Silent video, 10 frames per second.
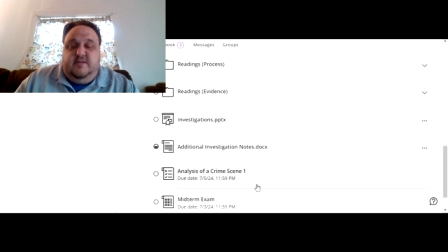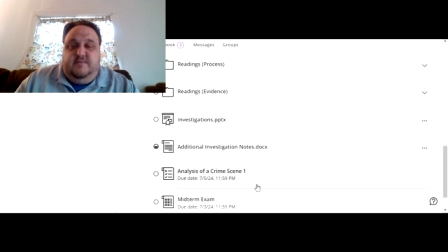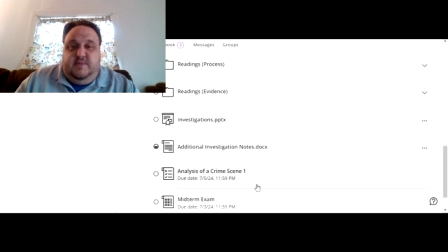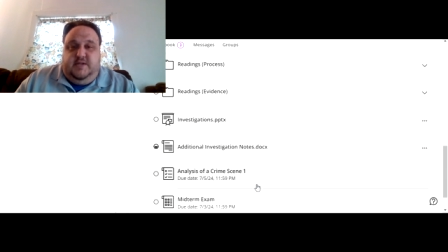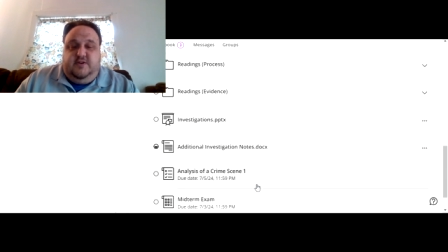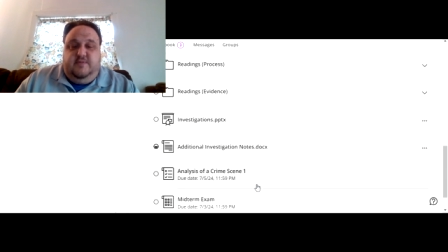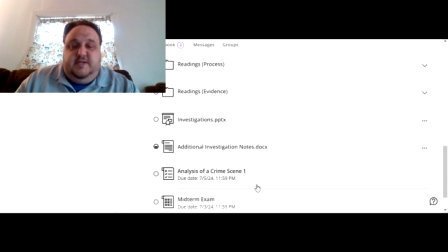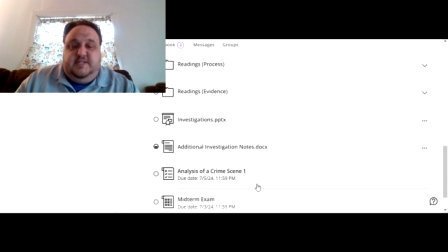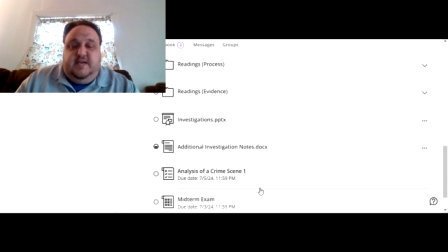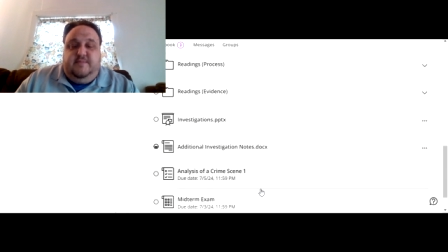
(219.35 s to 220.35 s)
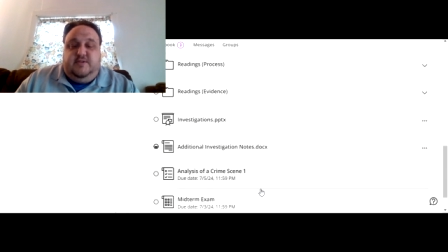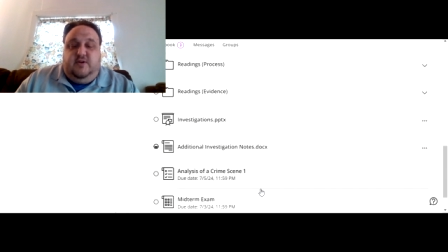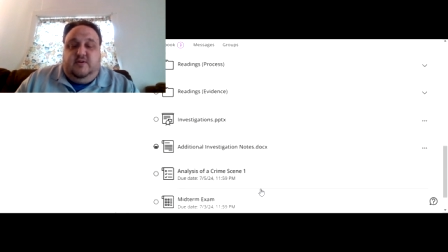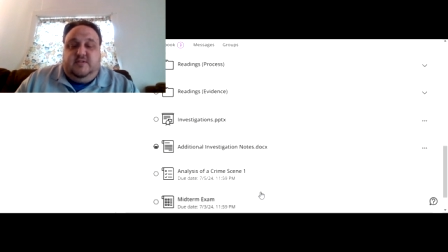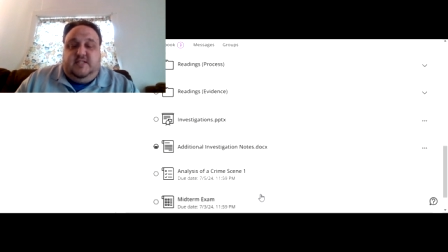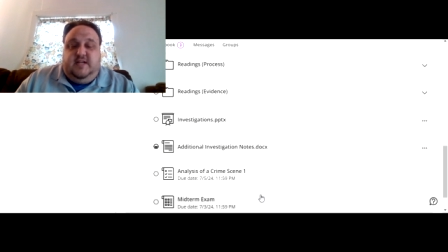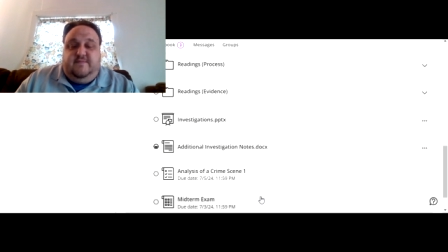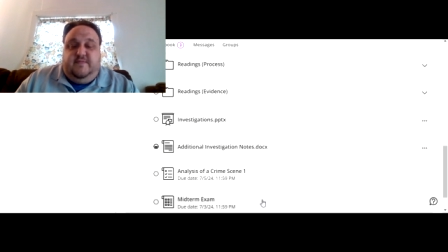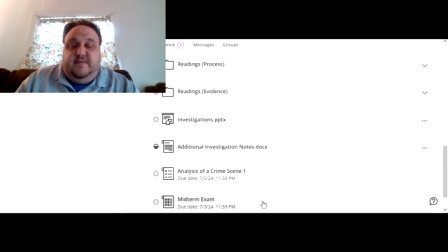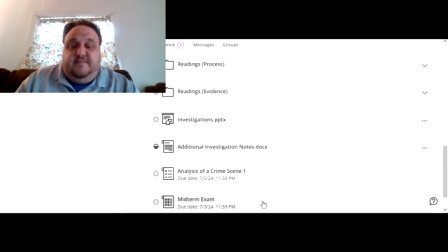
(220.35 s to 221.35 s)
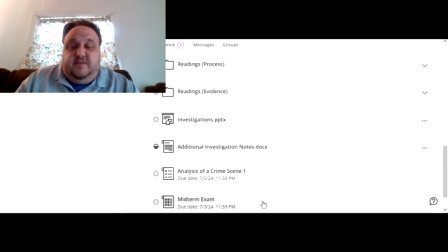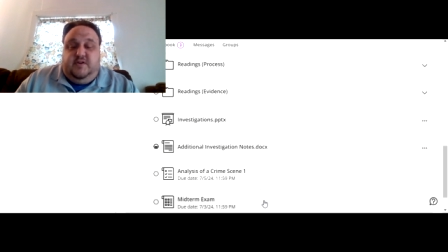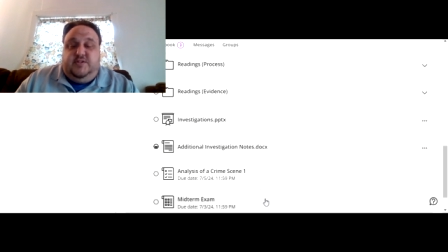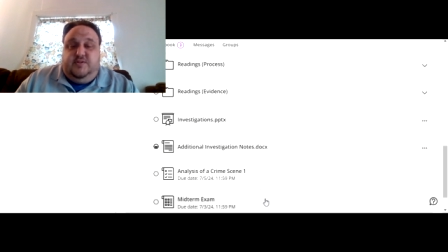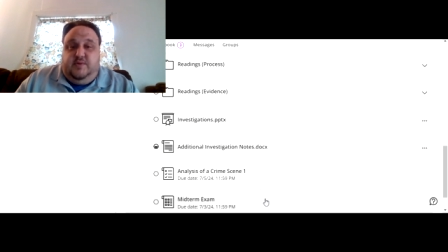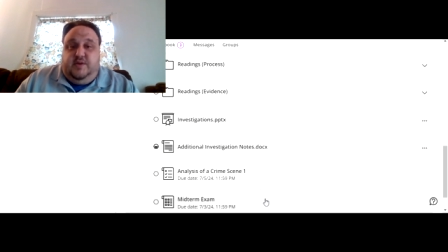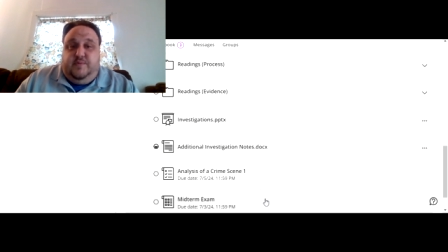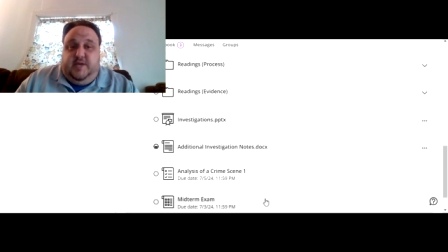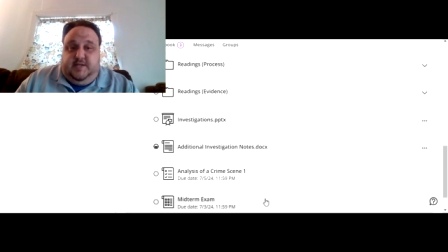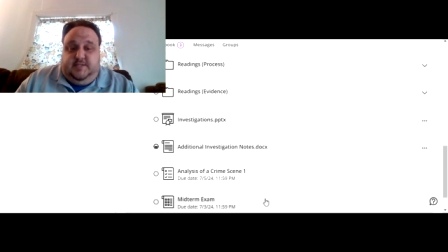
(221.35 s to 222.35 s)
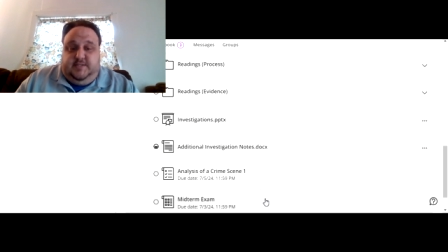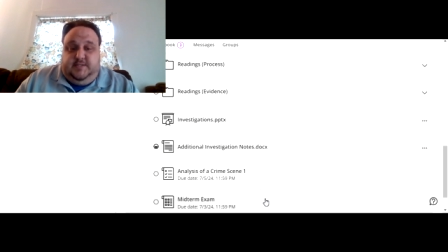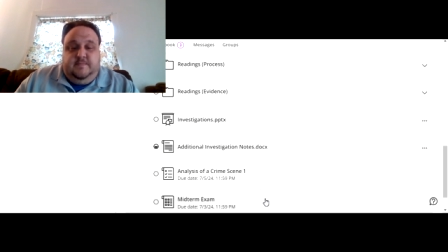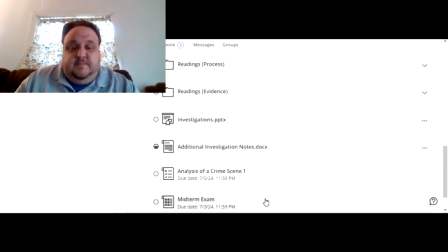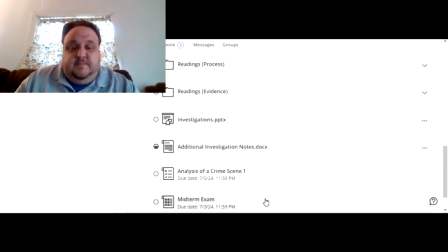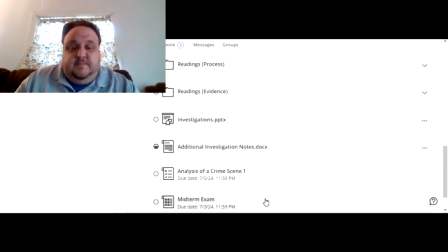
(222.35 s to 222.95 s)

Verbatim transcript: The midterm exam is all stuff from the first three weeks.